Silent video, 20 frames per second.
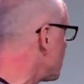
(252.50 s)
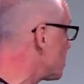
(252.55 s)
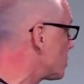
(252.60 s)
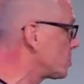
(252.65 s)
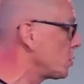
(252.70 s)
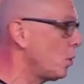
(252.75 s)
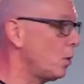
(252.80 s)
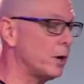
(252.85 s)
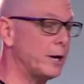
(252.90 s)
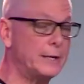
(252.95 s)

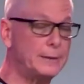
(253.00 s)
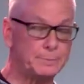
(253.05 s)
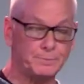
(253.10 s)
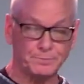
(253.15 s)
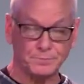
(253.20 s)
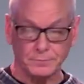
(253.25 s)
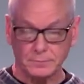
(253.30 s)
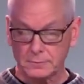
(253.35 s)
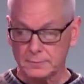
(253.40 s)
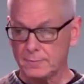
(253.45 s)
story.
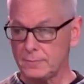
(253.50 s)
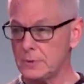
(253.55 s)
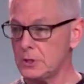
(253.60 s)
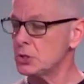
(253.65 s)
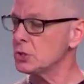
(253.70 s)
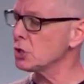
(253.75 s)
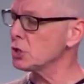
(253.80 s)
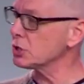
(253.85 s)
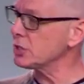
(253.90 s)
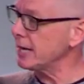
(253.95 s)

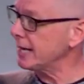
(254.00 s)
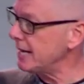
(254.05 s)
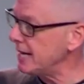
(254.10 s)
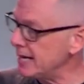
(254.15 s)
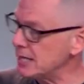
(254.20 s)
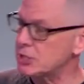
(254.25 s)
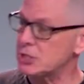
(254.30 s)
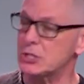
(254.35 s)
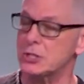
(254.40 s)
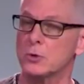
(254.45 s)
So it's like
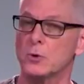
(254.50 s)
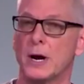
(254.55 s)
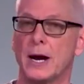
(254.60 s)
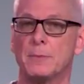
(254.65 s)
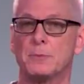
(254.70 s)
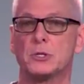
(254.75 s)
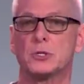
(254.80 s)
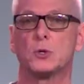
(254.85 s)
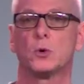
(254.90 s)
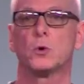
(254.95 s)
Instagram
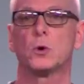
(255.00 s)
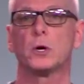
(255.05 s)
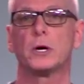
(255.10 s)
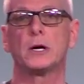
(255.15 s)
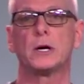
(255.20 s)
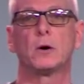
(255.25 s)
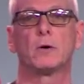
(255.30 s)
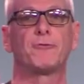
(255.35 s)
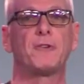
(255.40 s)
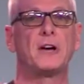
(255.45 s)
story
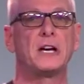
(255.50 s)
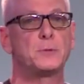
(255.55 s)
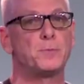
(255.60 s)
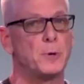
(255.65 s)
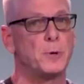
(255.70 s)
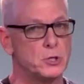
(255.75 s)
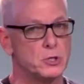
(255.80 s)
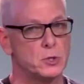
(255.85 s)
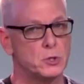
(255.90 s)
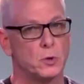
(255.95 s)
or
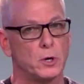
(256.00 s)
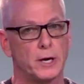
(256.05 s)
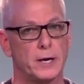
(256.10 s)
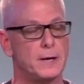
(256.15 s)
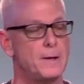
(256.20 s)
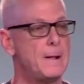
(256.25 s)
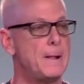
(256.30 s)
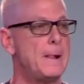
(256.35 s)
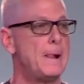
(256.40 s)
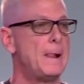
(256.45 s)
Facebook story.
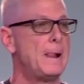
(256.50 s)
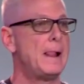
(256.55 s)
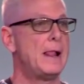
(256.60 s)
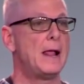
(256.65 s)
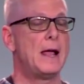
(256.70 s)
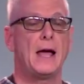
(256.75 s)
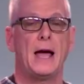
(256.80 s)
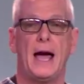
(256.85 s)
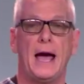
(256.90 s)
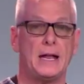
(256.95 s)

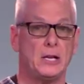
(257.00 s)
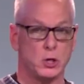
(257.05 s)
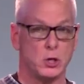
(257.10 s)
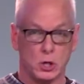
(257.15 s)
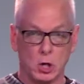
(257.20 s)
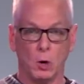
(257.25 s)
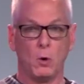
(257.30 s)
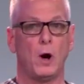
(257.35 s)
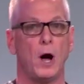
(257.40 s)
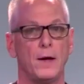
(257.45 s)
And you
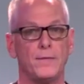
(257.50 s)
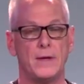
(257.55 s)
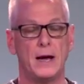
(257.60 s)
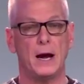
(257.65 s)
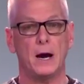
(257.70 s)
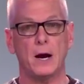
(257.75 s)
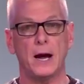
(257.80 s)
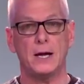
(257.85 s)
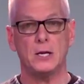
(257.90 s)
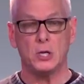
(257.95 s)
go on
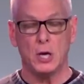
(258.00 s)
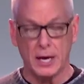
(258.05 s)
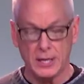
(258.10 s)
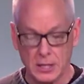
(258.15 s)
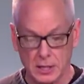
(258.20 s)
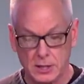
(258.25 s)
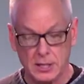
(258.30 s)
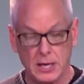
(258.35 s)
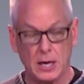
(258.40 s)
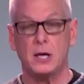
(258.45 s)
there,
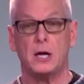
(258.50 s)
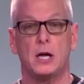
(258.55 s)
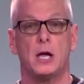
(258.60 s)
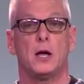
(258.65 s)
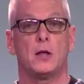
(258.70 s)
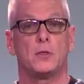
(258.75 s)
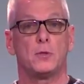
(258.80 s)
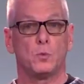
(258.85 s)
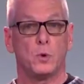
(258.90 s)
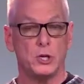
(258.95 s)

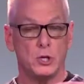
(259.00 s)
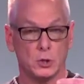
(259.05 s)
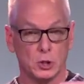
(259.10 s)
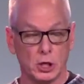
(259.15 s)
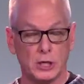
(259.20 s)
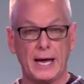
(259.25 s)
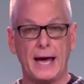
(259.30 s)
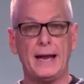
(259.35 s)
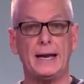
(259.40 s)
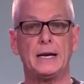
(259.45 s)
when you
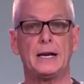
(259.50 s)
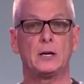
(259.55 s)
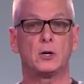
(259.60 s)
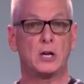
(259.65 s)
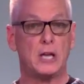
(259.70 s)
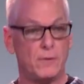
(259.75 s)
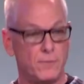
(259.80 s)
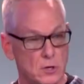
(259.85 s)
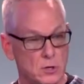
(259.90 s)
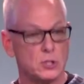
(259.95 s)
look at it, it'll
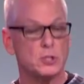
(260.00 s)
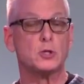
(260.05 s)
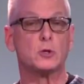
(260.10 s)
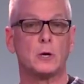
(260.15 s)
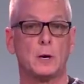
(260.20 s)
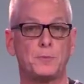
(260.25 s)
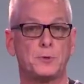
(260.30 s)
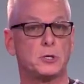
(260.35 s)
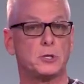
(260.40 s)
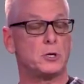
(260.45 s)
give you the
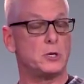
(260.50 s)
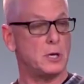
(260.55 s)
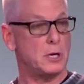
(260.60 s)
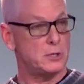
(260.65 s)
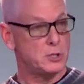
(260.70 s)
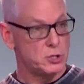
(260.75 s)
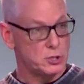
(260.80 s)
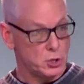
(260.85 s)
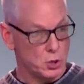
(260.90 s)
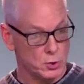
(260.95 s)
scripture, and it
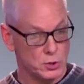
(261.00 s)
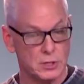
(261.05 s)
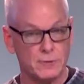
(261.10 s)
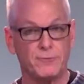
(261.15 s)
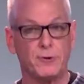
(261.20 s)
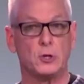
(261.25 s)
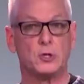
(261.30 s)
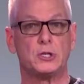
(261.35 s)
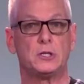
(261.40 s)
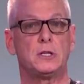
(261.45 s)
shows the
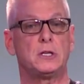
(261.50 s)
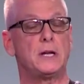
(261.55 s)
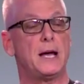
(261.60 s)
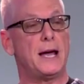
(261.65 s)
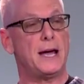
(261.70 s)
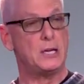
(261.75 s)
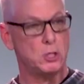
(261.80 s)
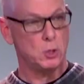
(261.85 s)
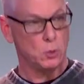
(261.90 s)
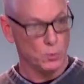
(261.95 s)
verse of the
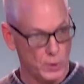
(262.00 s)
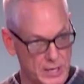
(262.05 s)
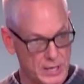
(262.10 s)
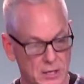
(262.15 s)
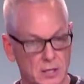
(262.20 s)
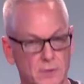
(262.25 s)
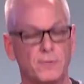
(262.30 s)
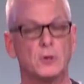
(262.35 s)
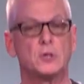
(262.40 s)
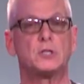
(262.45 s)
day, and you read
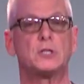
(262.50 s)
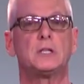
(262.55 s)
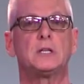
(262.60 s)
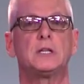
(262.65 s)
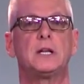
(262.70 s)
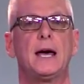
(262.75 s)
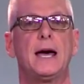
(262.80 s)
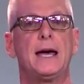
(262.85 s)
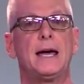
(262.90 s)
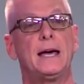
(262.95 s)
the verse of the
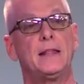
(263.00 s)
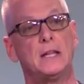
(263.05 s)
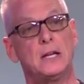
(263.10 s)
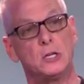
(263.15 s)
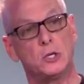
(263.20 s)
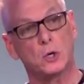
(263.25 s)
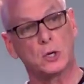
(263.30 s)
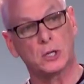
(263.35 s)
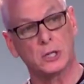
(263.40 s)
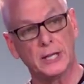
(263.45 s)
day, and
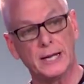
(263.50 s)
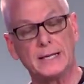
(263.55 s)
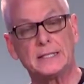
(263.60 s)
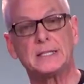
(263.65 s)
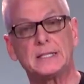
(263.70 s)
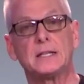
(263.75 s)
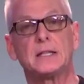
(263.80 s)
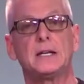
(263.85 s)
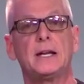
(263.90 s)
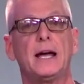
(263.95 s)
then you click
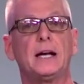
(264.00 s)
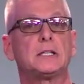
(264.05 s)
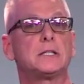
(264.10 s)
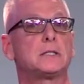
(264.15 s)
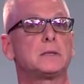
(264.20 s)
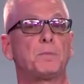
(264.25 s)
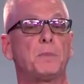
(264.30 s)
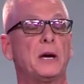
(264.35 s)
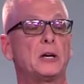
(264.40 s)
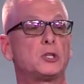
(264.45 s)
to the
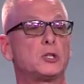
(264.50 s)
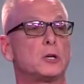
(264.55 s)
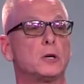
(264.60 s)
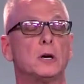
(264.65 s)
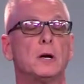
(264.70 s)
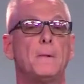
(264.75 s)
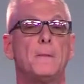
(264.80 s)
next picture,